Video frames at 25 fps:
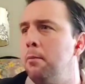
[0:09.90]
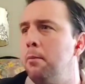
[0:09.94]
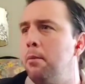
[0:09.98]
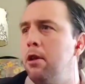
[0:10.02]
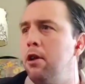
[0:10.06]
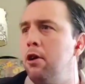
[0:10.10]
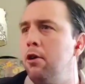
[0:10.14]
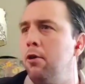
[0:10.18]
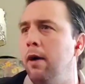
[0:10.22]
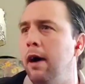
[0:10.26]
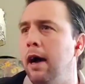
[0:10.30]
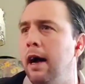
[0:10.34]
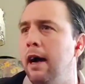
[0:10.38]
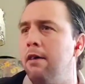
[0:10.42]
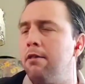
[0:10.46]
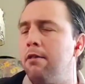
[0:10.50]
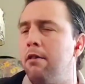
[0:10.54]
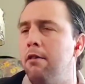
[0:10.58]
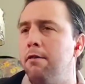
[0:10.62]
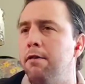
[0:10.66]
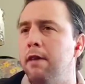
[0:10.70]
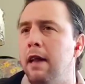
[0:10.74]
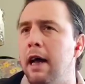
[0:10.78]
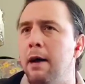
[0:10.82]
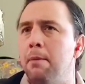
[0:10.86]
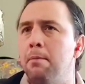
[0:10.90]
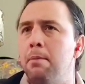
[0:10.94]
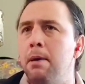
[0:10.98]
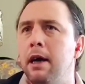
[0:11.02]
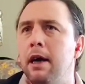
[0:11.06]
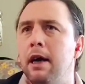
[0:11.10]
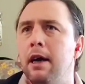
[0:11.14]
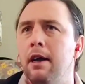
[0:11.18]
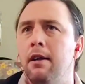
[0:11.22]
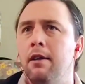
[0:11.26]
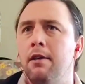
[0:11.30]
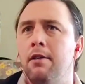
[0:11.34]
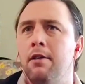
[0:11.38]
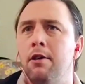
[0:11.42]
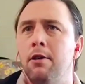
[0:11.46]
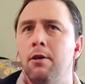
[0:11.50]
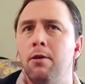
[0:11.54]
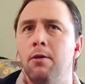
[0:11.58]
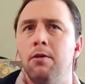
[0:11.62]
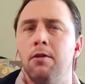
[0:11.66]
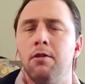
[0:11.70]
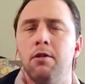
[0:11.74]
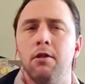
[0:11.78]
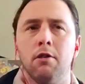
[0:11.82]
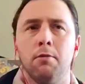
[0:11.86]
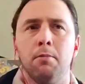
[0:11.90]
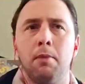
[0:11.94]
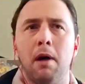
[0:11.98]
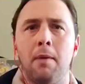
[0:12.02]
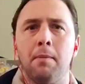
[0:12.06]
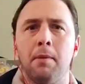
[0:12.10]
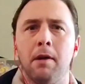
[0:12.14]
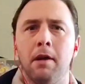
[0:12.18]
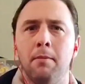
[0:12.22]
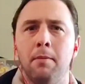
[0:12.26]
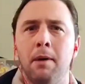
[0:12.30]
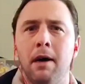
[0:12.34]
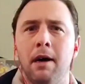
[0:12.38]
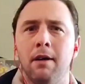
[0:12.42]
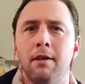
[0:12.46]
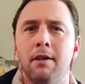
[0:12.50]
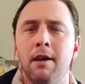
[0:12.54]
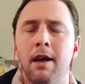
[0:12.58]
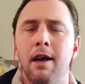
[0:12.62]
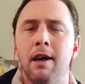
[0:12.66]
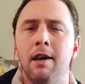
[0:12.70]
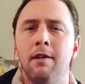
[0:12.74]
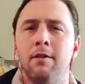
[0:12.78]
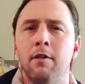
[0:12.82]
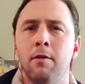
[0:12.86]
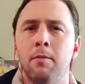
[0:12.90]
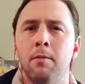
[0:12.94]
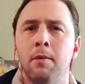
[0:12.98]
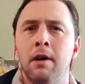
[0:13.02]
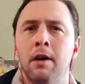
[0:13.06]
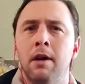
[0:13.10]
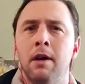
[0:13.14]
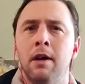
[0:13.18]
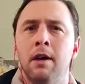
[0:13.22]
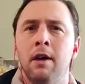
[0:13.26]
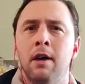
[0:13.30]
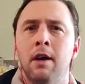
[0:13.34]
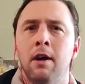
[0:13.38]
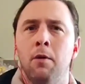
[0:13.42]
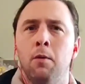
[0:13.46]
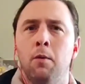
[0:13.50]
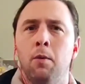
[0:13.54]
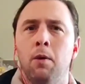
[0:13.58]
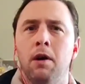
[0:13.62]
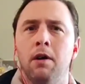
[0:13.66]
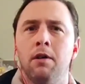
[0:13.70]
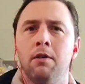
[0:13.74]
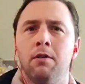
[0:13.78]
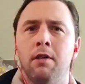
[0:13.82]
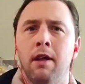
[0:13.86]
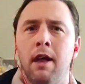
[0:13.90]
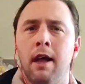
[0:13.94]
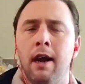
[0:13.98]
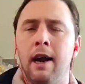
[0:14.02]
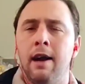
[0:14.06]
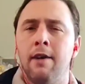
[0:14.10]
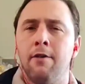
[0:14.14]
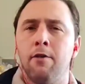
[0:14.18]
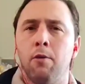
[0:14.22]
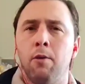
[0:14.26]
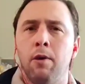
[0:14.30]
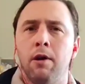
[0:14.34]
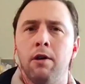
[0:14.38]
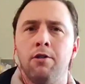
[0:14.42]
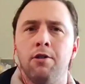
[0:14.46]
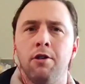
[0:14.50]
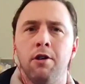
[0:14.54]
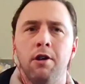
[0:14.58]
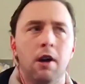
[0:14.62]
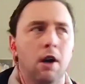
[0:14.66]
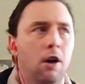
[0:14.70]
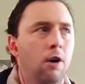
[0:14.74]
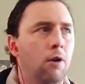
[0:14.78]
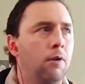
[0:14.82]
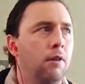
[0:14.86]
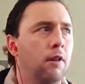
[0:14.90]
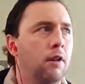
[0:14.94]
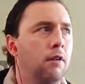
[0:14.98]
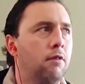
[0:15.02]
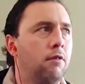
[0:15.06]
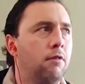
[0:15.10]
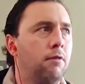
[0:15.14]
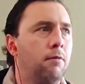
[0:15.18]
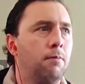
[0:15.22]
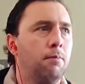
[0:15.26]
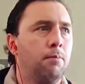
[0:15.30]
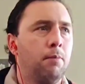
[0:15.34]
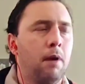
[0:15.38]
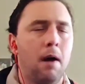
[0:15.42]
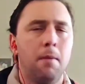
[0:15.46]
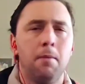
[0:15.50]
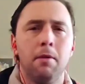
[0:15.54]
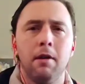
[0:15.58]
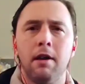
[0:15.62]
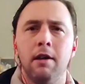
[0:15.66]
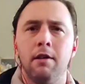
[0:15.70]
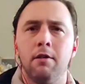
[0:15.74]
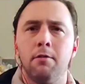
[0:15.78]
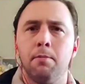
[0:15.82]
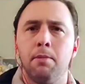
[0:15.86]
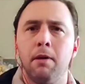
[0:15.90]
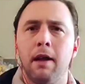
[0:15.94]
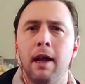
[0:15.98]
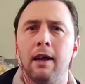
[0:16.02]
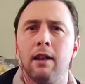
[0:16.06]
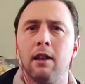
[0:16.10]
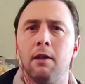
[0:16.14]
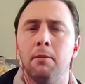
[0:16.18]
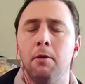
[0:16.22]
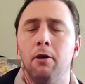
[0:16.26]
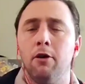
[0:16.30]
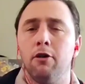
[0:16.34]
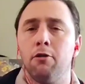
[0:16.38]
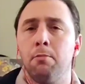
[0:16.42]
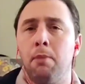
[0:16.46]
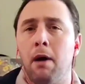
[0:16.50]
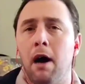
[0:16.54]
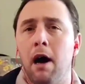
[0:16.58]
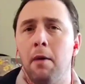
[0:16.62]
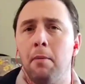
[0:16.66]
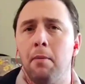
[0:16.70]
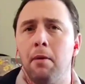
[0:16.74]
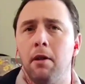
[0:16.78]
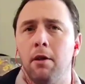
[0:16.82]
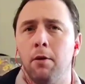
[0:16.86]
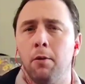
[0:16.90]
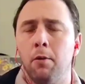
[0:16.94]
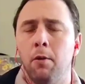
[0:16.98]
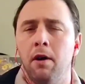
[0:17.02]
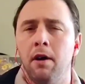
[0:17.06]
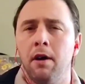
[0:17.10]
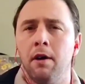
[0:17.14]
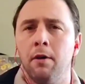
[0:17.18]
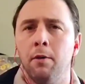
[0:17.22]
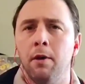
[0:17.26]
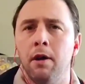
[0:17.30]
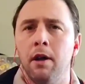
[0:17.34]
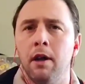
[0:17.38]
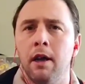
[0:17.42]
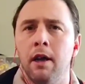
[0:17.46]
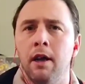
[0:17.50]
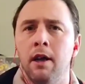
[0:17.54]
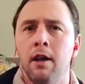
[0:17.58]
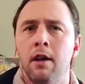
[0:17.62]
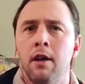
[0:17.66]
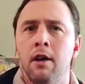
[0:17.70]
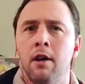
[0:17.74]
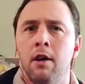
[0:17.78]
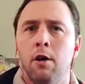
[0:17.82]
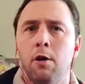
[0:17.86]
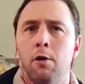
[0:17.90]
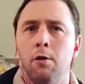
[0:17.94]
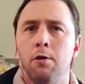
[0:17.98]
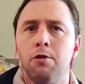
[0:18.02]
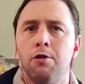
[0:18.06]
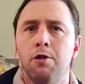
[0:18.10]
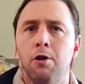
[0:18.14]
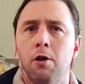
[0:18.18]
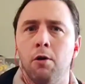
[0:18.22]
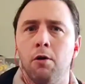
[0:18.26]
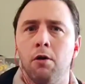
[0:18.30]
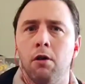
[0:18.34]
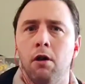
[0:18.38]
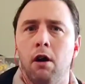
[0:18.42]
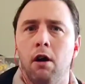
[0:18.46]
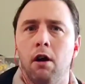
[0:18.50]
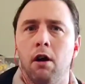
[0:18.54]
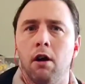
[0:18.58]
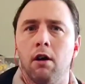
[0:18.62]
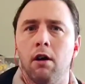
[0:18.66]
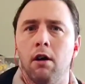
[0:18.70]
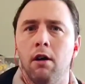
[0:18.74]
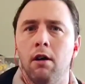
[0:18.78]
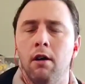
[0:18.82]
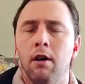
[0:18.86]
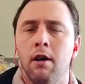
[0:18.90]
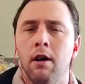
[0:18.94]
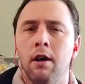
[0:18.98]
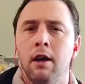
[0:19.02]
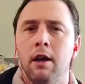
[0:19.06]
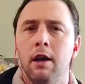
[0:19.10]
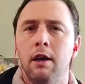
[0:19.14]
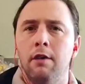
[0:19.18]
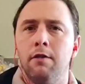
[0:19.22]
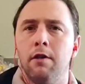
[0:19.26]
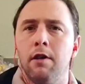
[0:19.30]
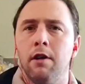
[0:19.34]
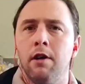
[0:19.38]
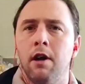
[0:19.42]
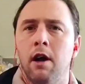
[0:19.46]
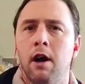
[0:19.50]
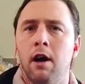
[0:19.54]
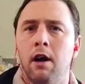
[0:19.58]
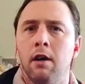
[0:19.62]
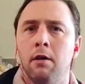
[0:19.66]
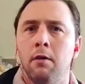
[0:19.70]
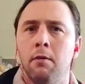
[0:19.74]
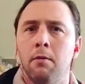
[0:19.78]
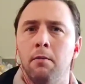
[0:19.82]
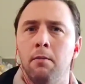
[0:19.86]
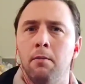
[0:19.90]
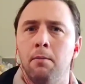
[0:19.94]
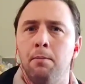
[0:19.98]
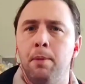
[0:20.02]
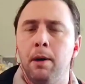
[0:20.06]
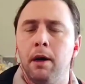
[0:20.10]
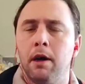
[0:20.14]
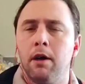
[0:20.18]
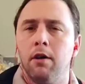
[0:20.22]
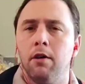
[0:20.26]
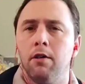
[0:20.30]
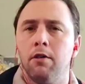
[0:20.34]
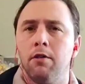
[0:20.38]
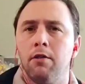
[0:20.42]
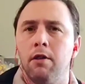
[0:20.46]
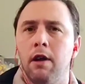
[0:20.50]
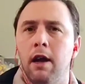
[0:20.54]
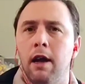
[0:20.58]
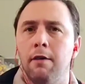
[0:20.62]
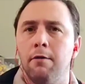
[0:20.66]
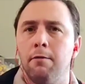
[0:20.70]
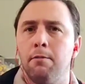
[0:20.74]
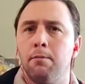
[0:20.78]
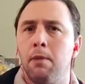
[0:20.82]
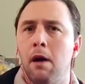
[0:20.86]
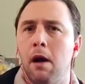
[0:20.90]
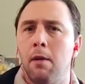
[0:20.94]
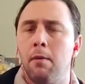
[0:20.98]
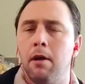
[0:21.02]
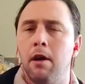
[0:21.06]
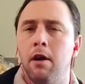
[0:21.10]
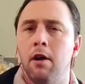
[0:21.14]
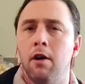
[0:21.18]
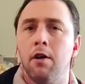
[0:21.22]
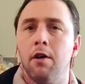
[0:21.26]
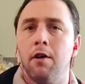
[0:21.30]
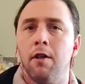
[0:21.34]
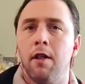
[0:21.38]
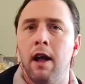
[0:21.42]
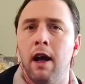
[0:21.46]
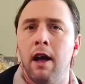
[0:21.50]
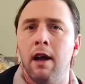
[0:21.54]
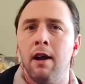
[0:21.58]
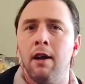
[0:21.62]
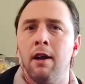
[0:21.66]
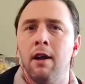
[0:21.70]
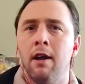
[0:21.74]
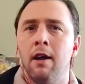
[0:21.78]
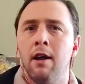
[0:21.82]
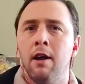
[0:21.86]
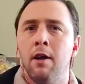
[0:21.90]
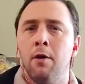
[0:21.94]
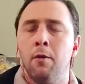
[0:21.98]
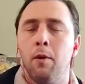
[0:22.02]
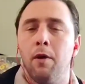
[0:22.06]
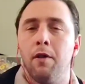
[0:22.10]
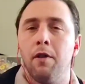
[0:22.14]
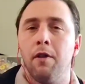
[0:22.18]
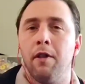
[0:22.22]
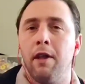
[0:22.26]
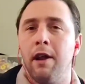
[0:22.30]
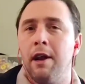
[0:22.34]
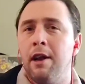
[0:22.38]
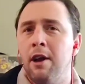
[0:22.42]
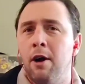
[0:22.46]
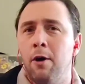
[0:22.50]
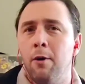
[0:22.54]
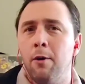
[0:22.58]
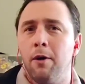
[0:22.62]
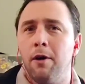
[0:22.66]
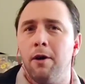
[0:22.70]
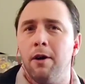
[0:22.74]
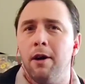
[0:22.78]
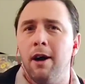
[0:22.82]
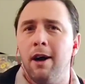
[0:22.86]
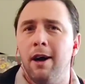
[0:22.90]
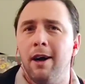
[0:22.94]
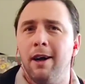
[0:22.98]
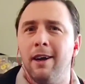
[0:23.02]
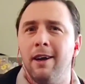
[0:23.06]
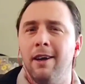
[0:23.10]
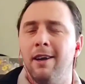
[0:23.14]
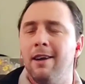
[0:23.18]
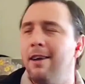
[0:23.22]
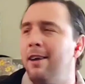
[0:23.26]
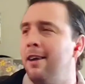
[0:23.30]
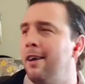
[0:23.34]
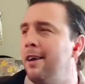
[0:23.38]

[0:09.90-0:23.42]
bluegrass and flat picking tunes. There's probably about 10 of them, ones that everyone should know, and this probably is like the most popular one, really, Old Joe Clark. Even non-pickers have probably heard of that, whether they know it or not.